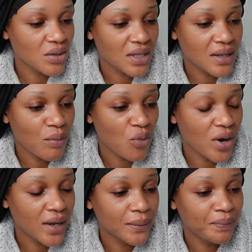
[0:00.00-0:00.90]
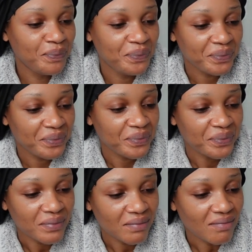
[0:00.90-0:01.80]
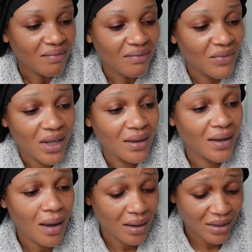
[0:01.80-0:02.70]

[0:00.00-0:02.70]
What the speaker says: someone. Yeah,